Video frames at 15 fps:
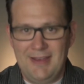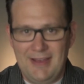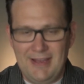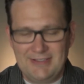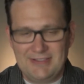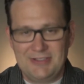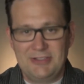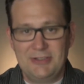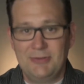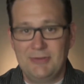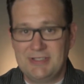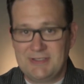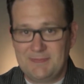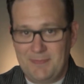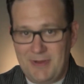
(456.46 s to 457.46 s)
is to do
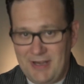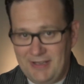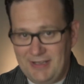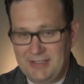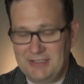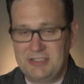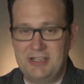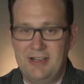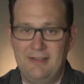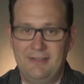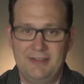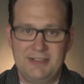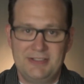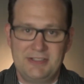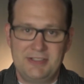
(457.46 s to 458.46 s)
a spending
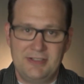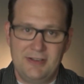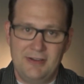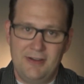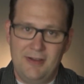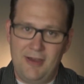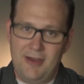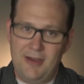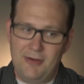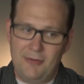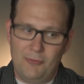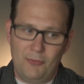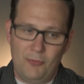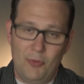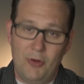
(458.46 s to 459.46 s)
challenge.
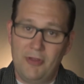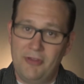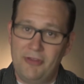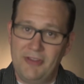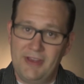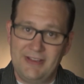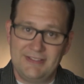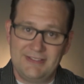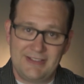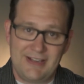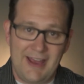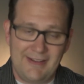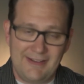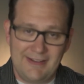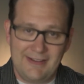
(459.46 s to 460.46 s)
One of the things that
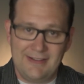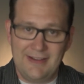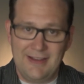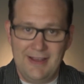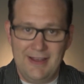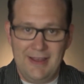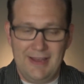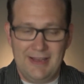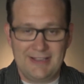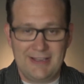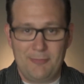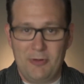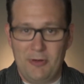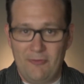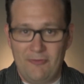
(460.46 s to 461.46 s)
I did is I
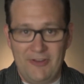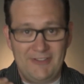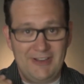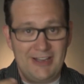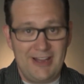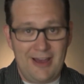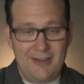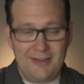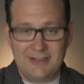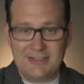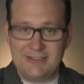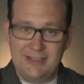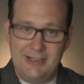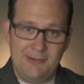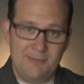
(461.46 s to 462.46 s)
put
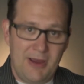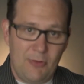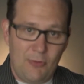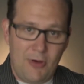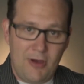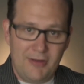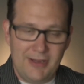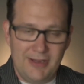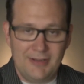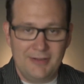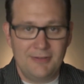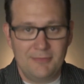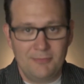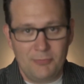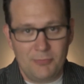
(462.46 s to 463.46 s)
$50 in my wallet,
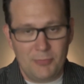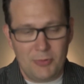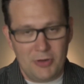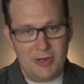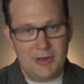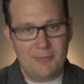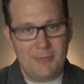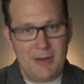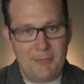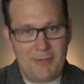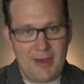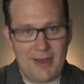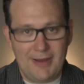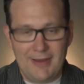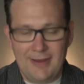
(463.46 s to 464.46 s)
put it in my
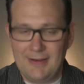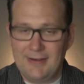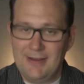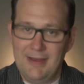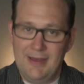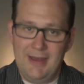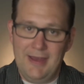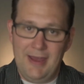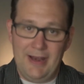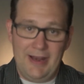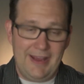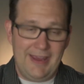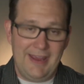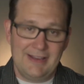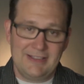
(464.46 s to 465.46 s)
pocket, and I
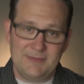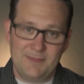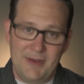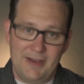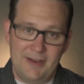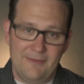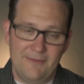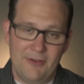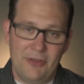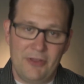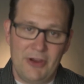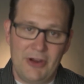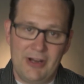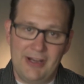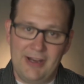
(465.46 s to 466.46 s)
can't spend it for
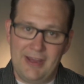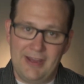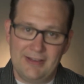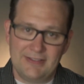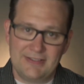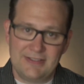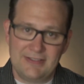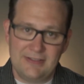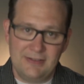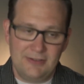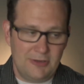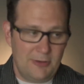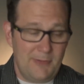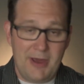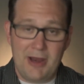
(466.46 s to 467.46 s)
30 days,
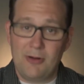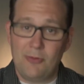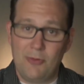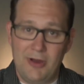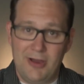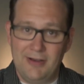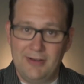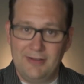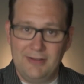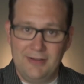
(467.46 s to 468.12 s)
no matter what.